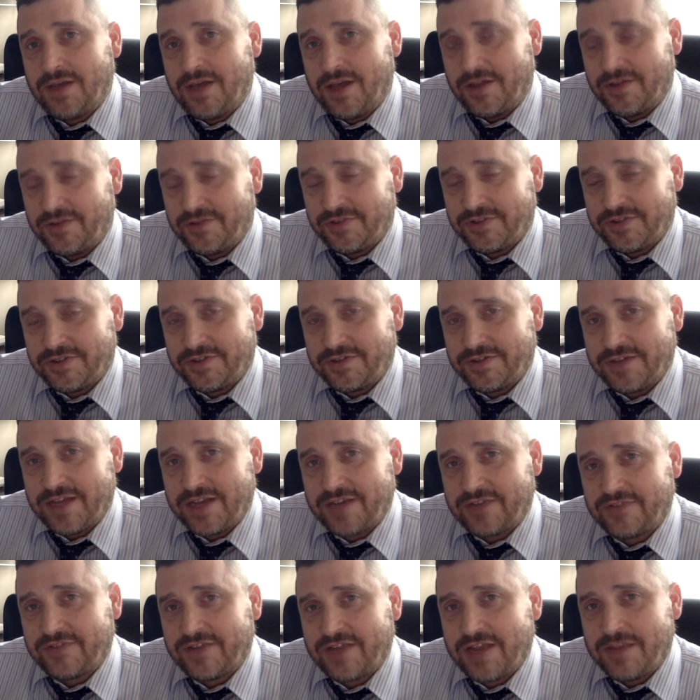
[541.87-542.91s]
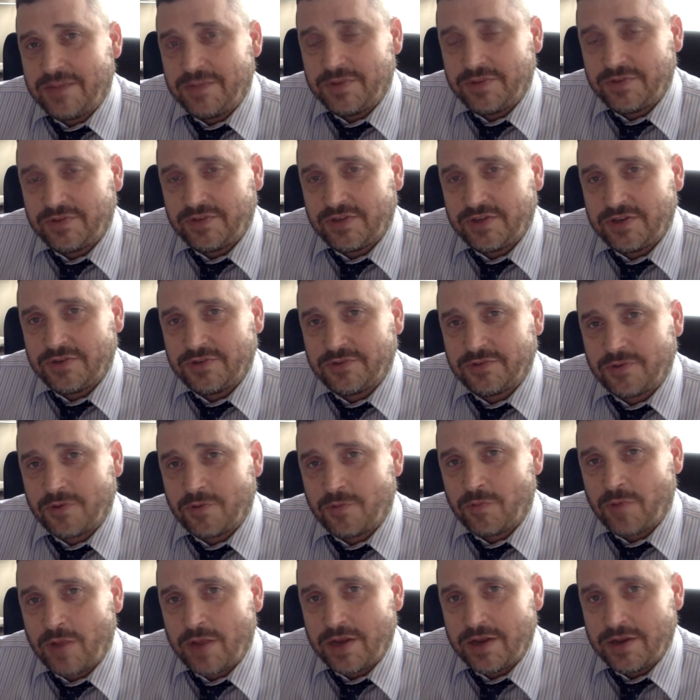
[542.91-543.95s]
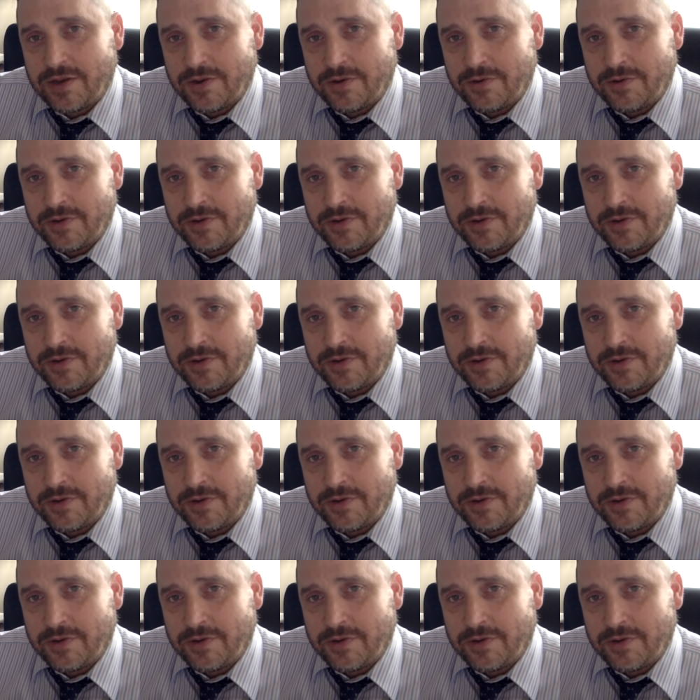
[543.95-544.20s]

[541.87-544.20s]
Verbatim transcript: Until next time, this is Radio